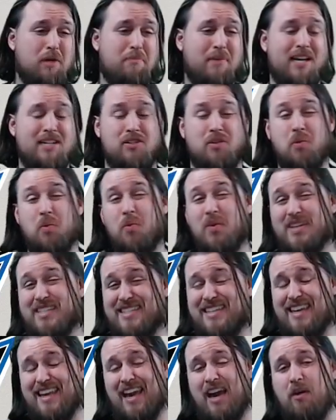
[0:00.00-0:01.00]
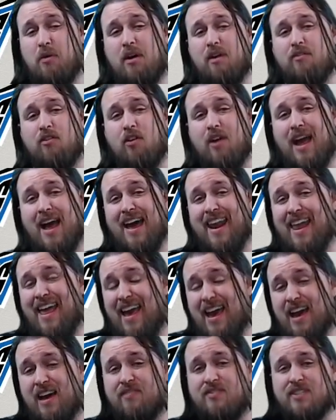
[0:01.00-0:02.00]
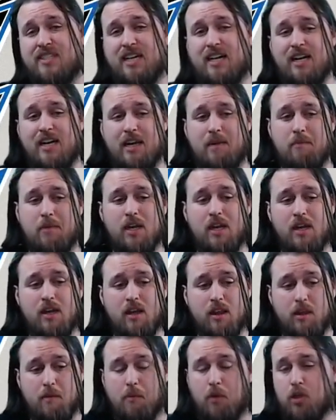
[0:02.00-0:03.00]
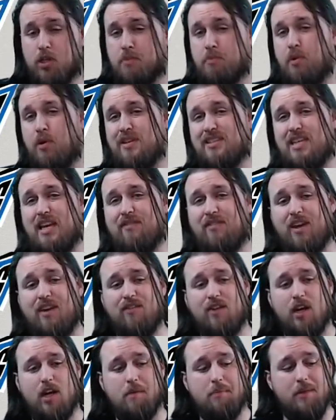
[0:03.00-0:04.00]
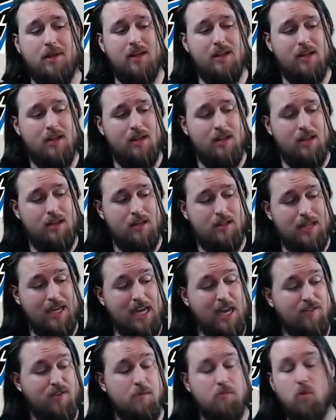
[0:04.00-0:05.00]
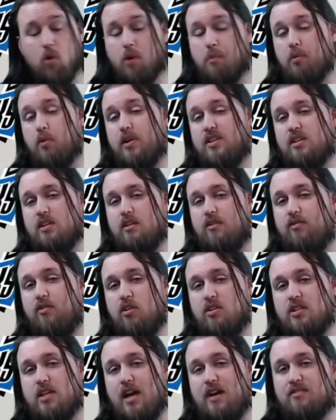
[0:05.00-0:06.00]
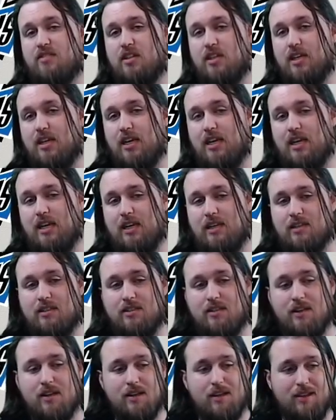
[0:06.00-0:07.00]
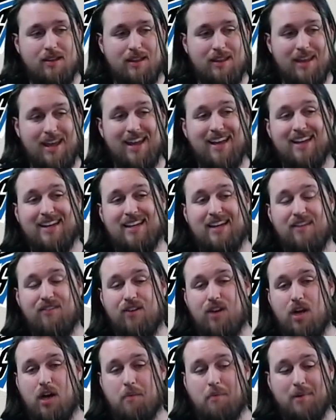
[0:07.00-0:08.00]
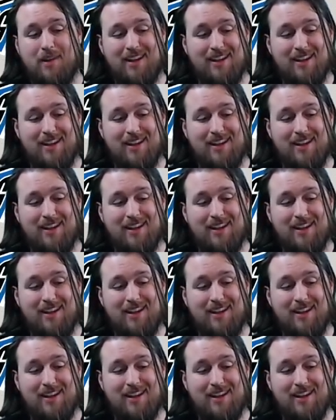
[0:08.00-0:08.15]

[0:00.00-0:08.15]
by 20, however, at halftime. The most points they've given up they gave up more points in the first half to the Kings than they had given up